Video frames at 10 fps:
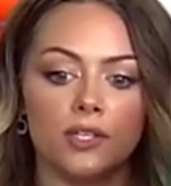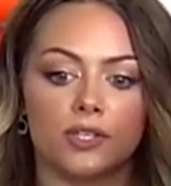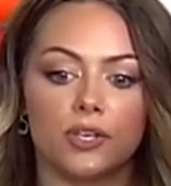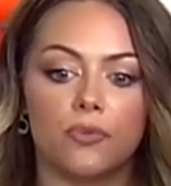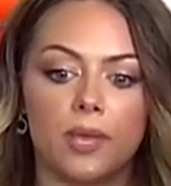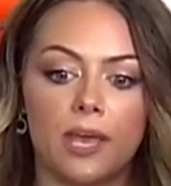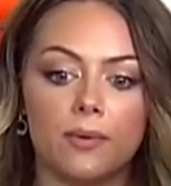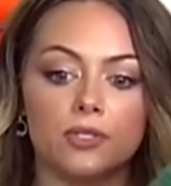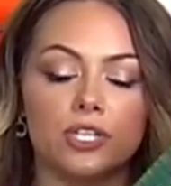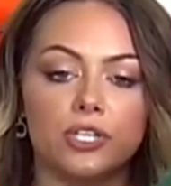So you'll be
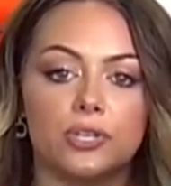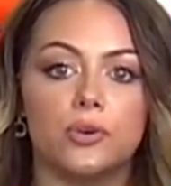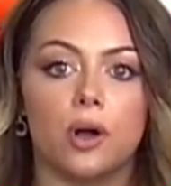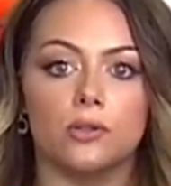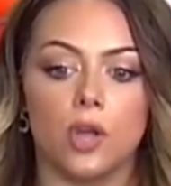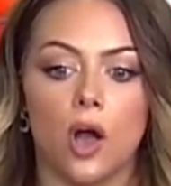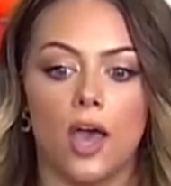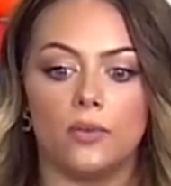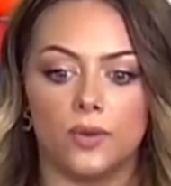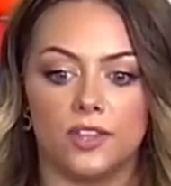able to do a
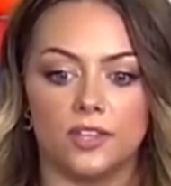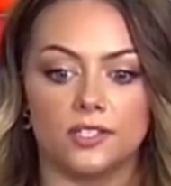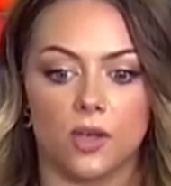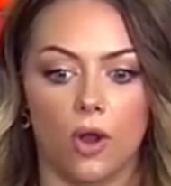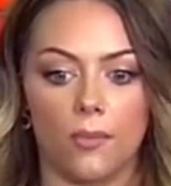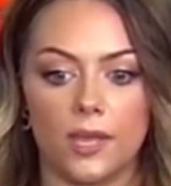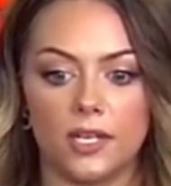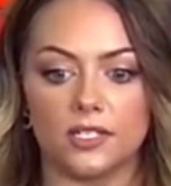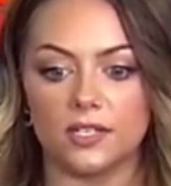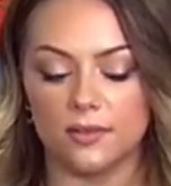lot with this
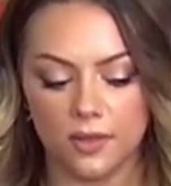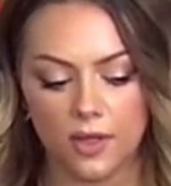garment.